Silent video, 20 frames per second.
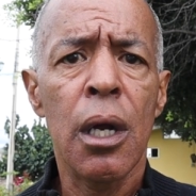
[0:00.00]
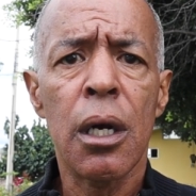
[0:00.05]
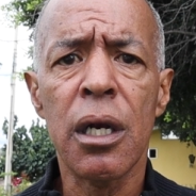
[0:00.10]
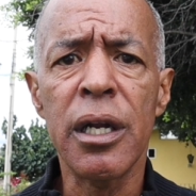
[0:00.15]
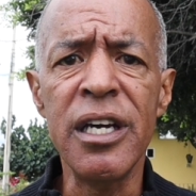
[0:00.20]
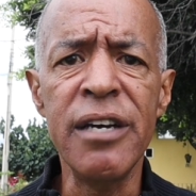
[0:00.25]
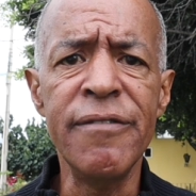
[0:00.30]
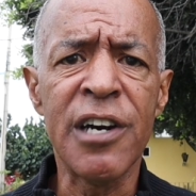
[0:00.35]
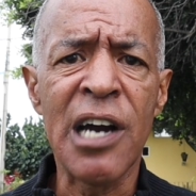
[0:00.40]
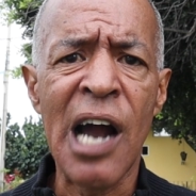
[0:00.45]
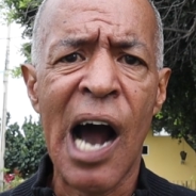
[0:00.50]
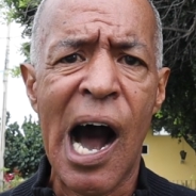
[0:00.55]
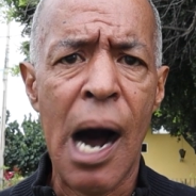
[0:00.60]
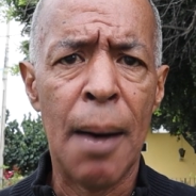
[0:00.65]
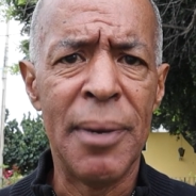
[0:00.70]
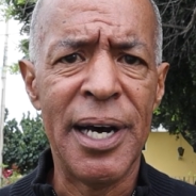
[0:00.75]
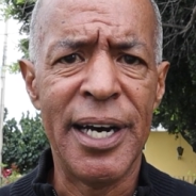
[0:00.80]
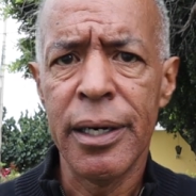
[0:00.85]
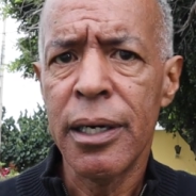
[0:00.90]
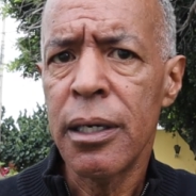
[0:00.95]
Leave a
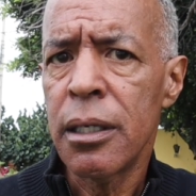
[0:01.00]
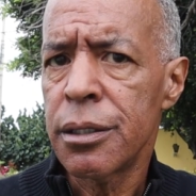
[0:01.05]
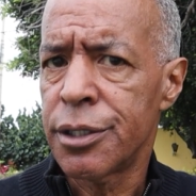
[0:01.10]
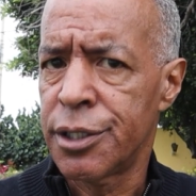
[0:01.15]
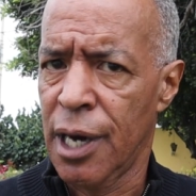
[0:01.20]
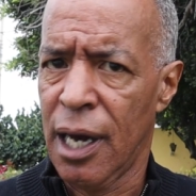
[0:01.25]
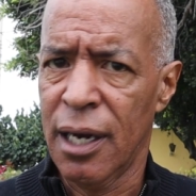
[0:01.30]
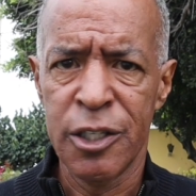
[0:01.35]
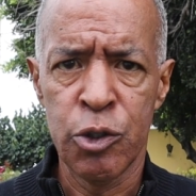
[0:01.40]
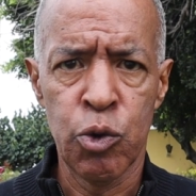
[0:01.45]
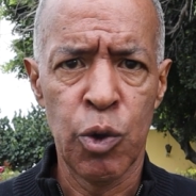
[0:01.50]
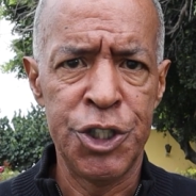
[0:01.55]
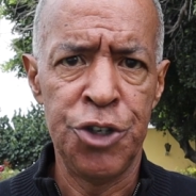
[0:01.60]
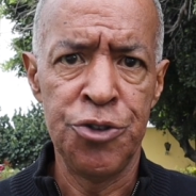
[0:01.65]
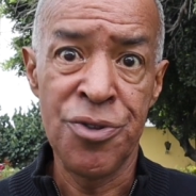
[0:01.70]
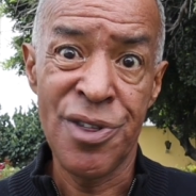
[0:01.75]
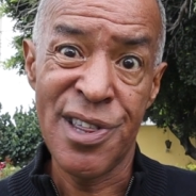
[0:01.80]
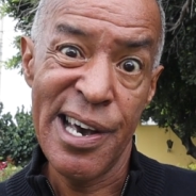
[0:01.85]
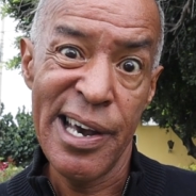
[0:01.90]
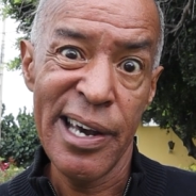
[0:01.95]
comment. Tell us what you
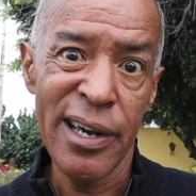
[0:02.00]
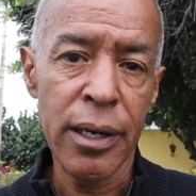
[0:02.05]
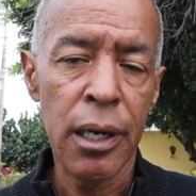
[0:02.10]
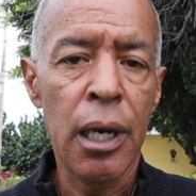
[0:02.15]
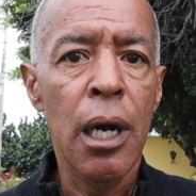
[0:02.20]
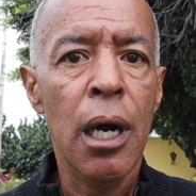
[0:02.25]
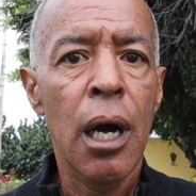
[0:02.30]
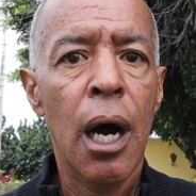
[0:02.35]
think.